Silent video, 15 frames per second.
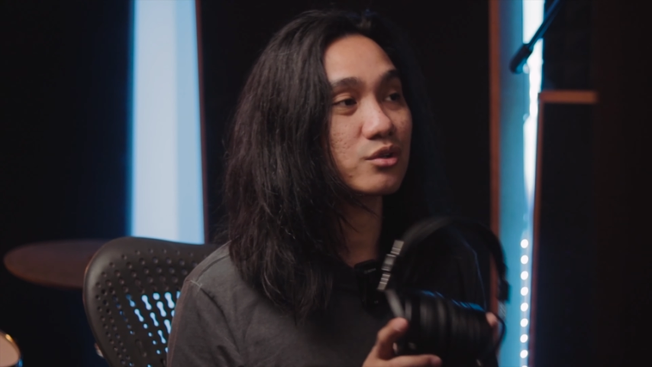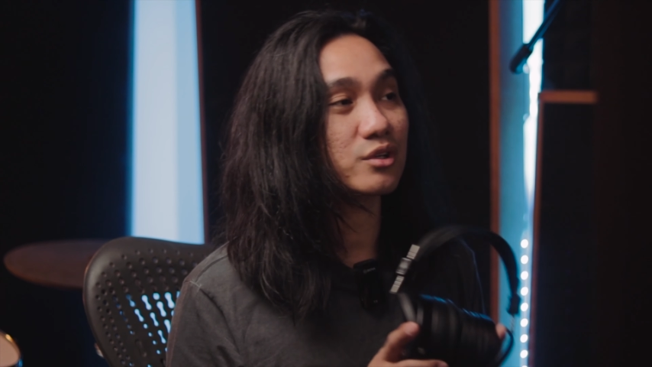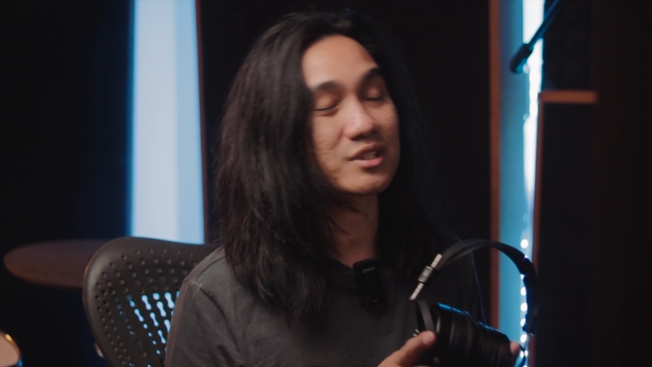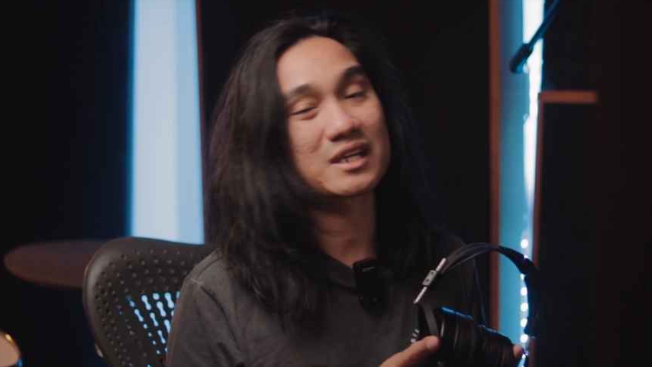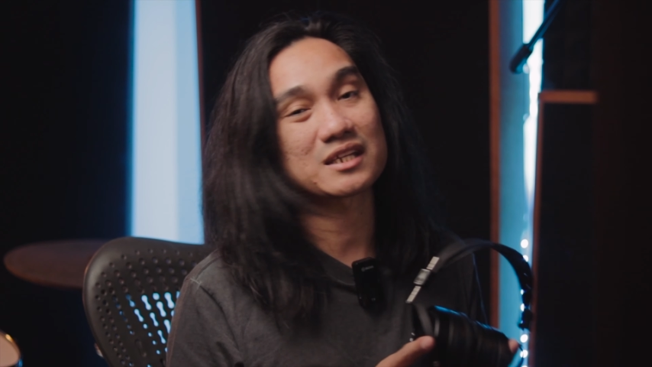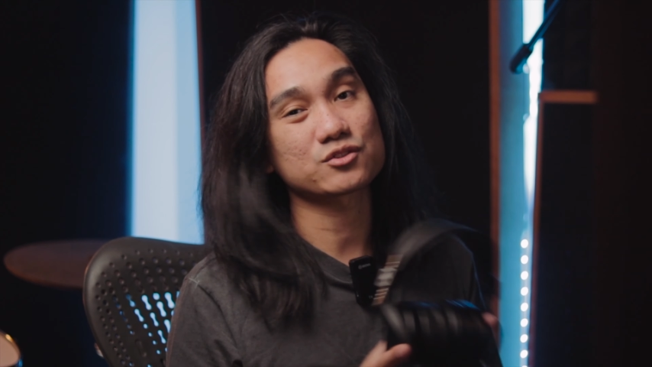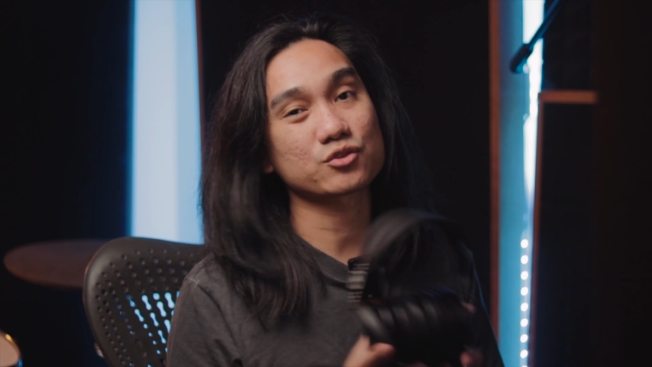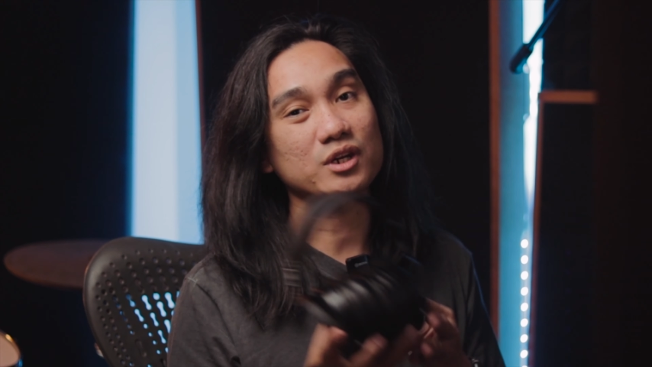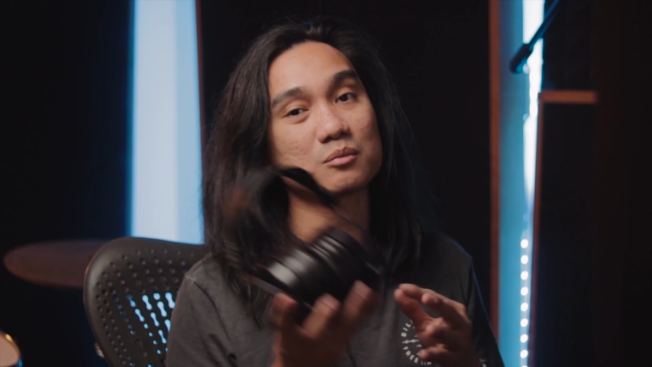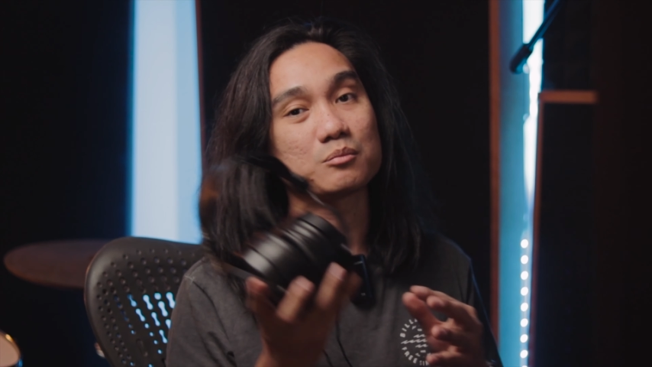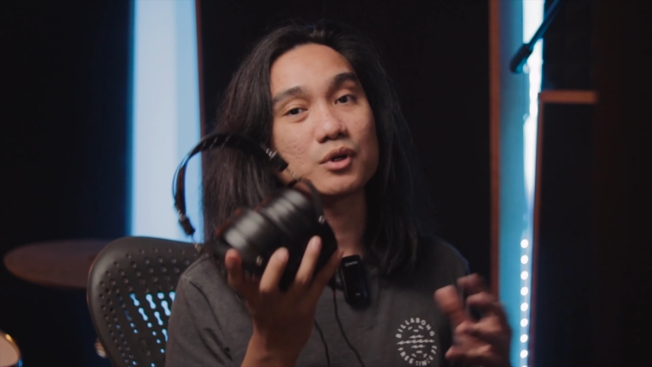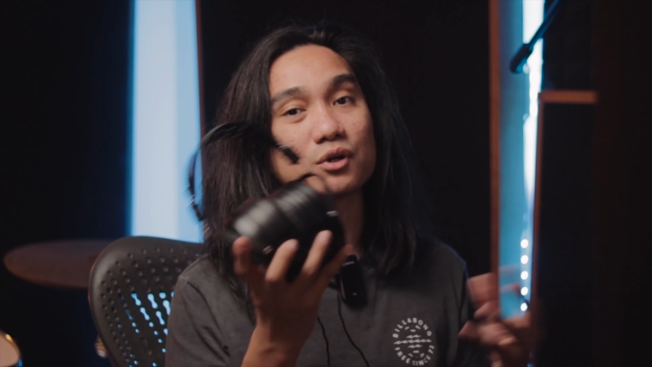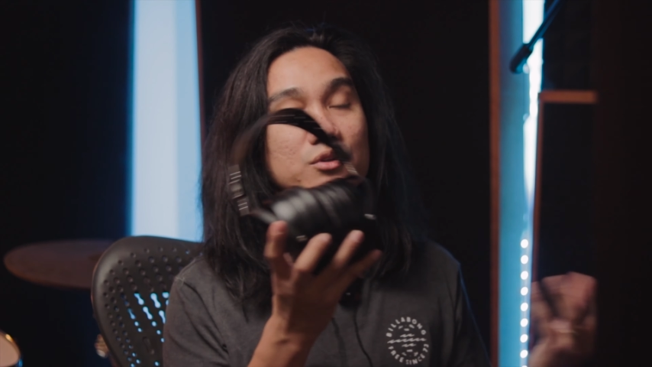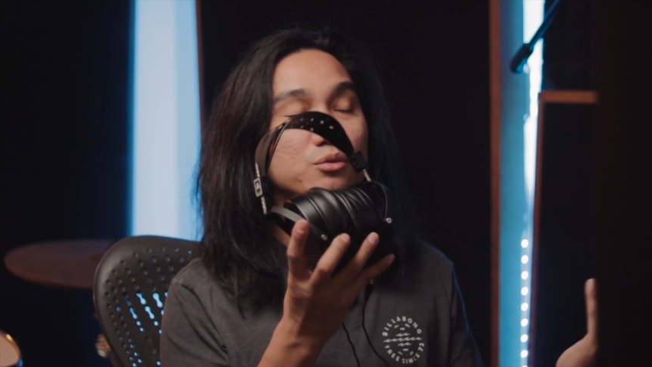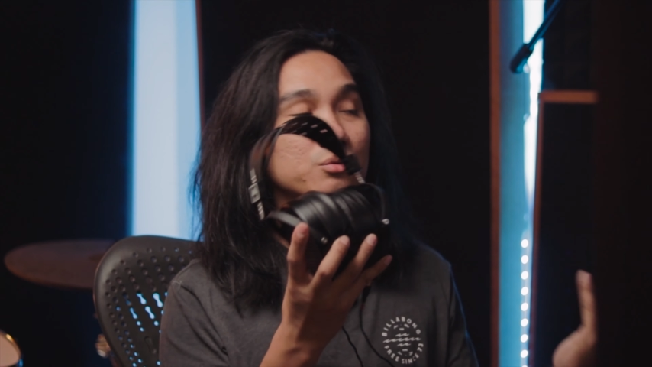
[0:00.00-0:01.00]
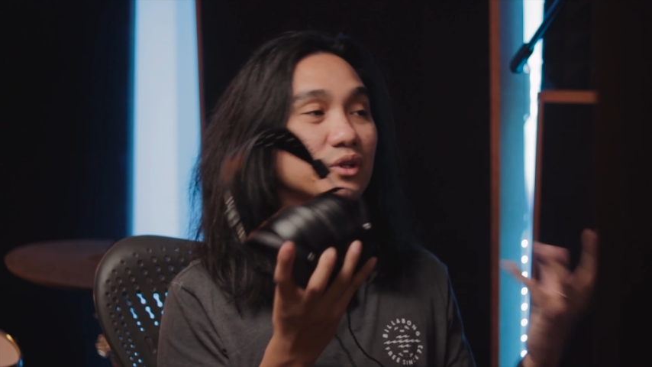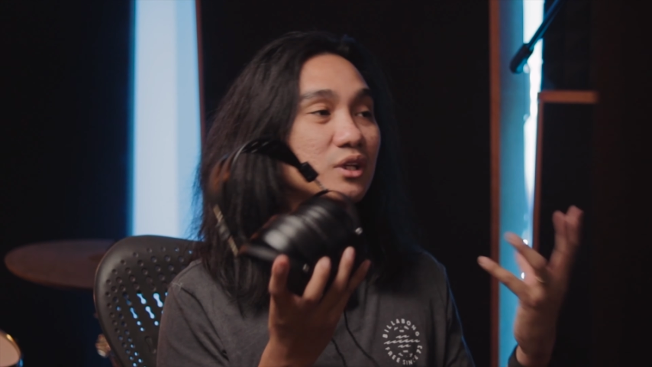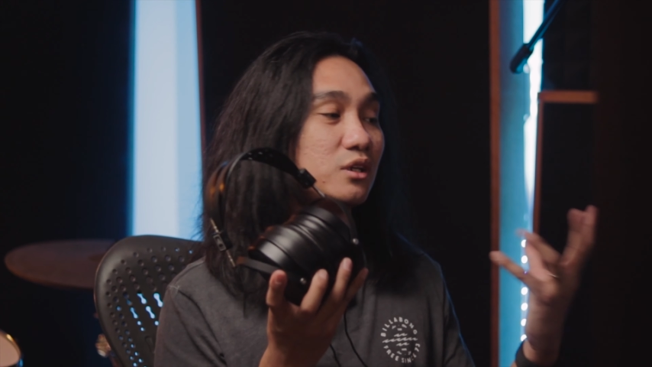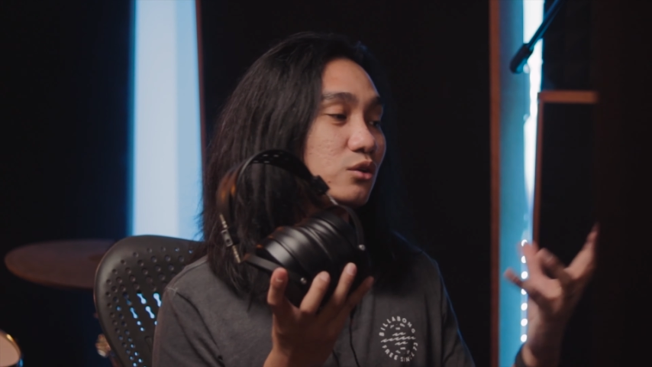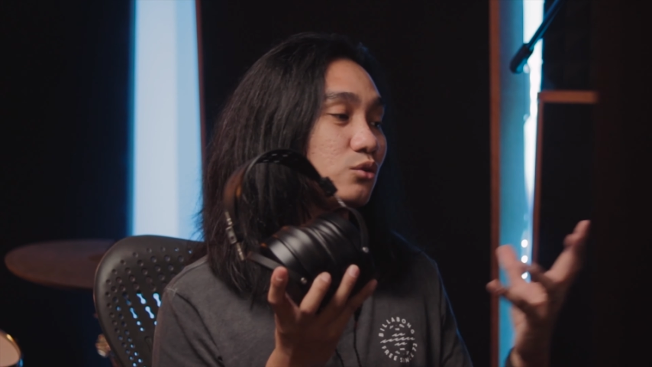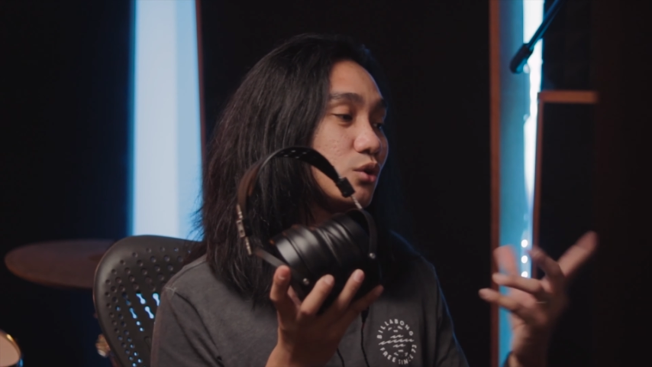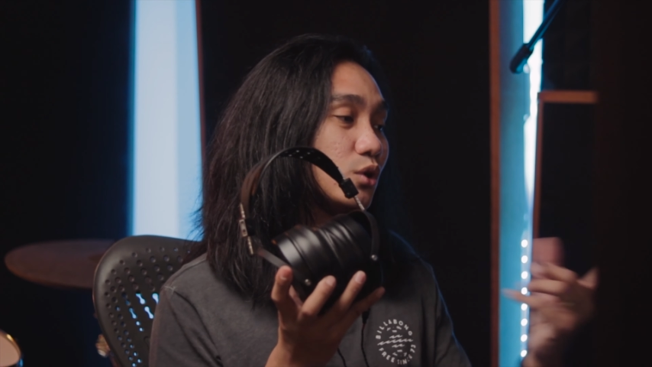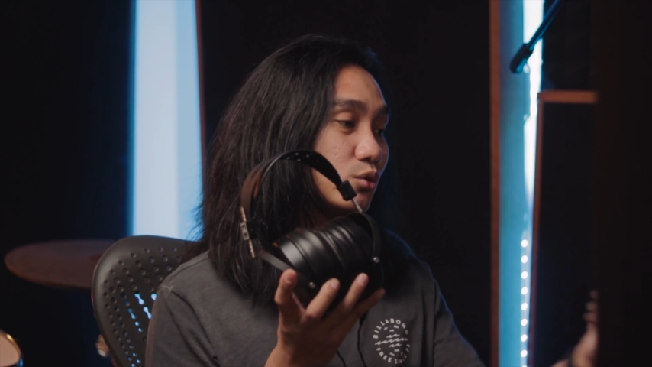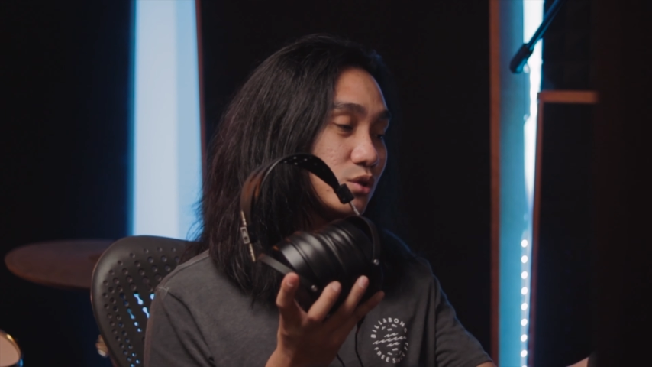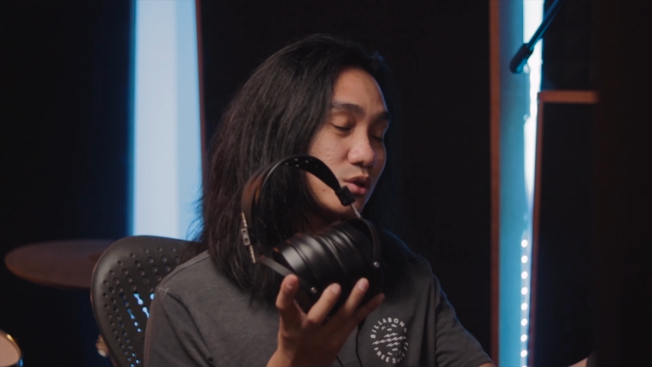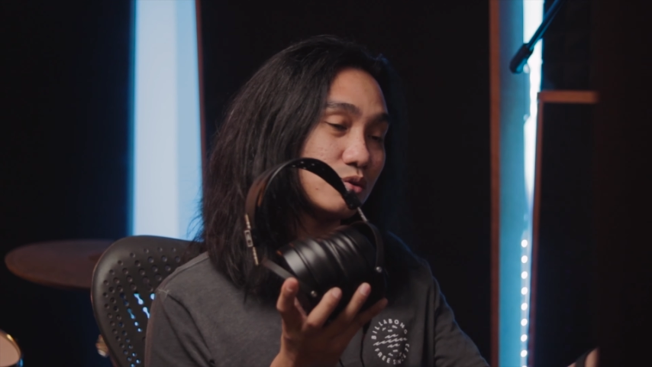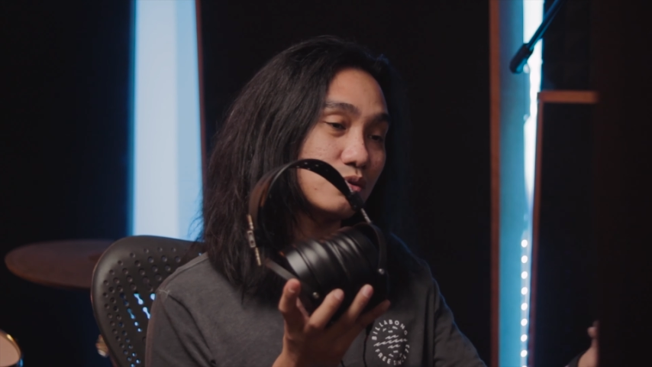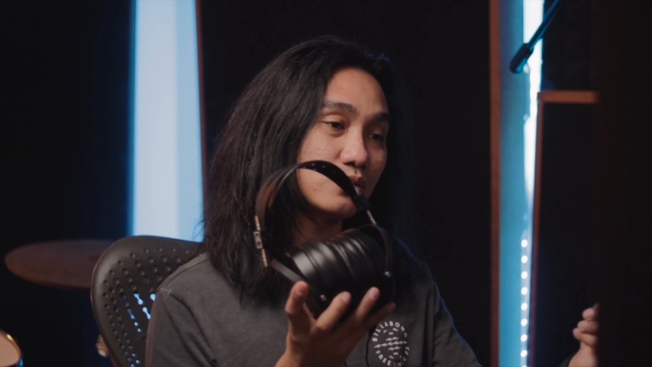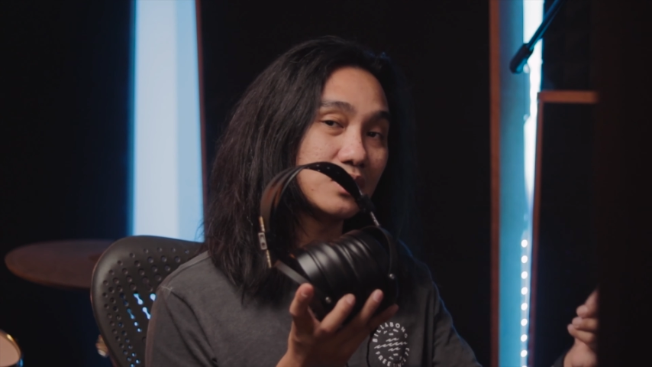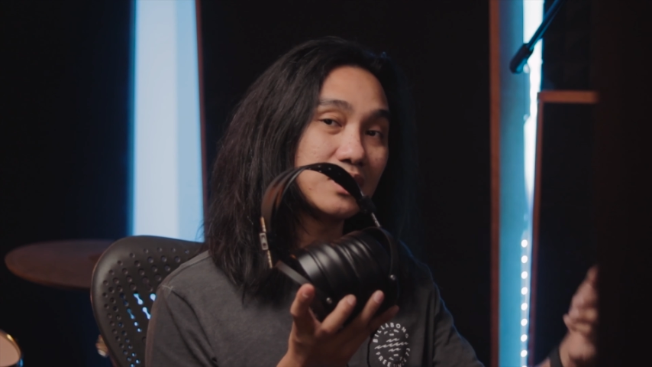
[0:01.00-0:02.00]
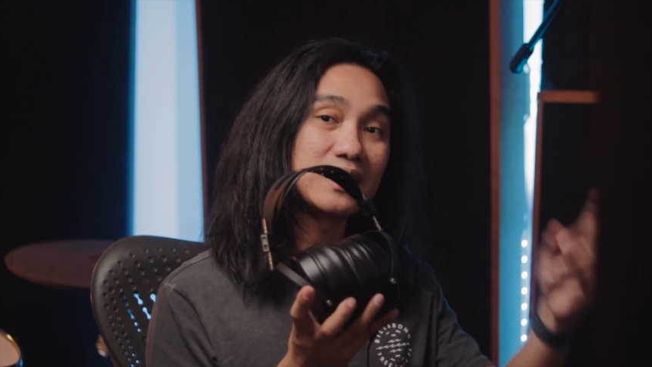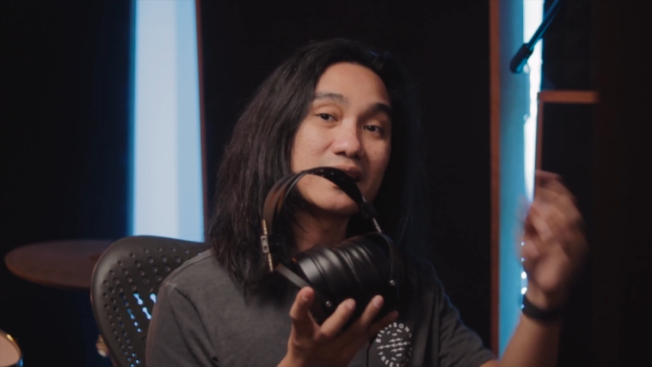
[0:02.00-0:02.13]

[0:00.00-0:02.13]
because I tried both with the Hugo2,